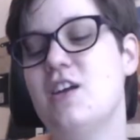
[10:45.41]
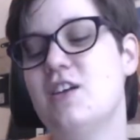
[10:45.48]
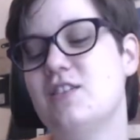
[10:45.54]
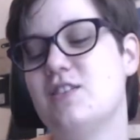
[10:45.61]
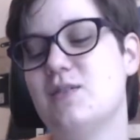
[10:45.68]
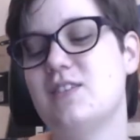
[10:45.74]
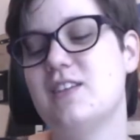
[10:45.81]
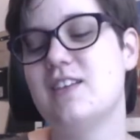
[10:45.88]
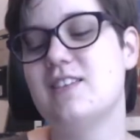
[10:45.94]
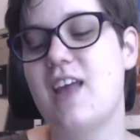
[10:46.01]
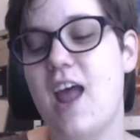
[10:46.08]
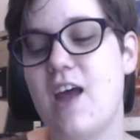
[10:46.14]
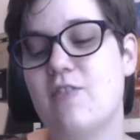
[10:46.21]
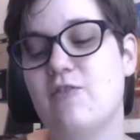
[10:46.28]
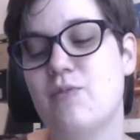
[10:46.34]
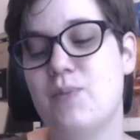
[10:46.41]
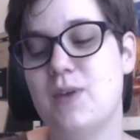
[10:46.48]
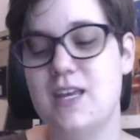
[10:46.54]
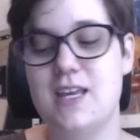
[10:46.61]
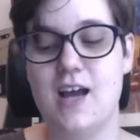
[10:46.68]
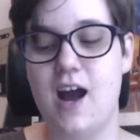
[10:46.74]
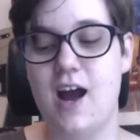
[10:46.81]
So it says
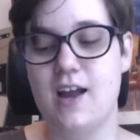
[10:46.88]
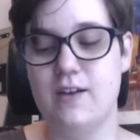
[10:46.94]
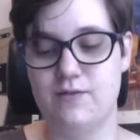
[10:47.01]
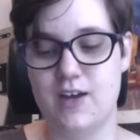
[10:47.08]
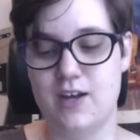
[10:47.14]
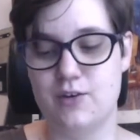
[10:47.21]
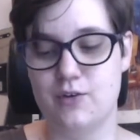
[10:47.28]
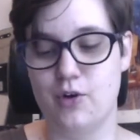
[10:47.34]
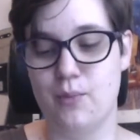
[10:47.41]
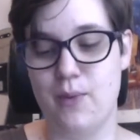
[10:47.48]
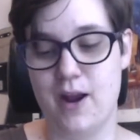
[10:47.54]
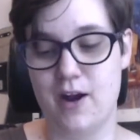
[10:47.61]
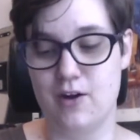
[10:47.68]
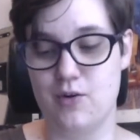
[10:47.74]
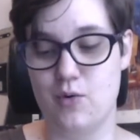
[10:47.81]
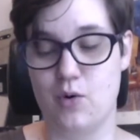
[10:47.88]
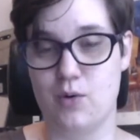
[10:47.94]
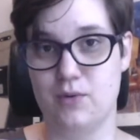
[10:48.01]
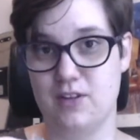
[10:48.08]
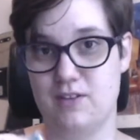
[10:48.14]
FPI, Federal Paranormal